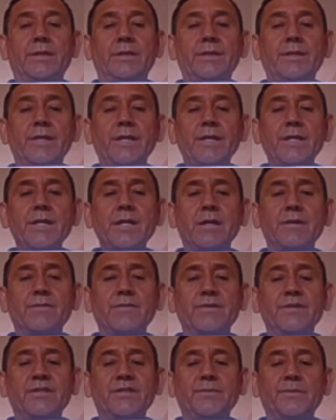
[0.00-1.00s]
They are
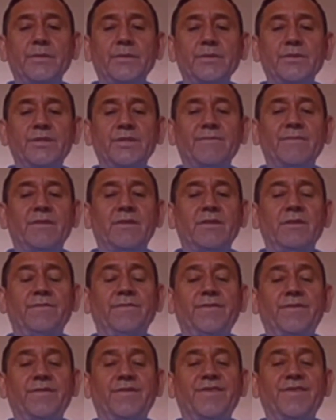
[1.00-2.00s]
responsible
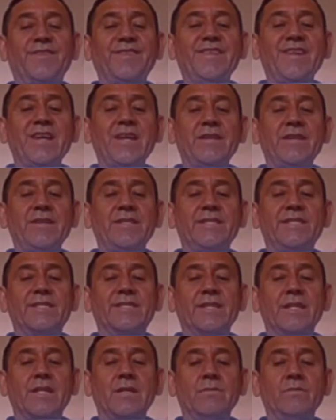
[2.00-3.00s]
for creating
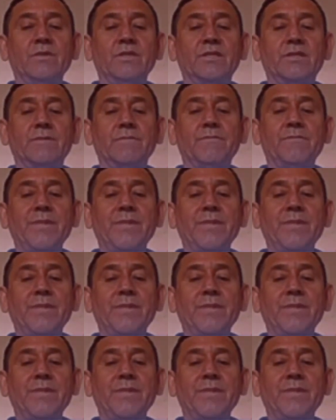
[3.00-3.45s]
sounds,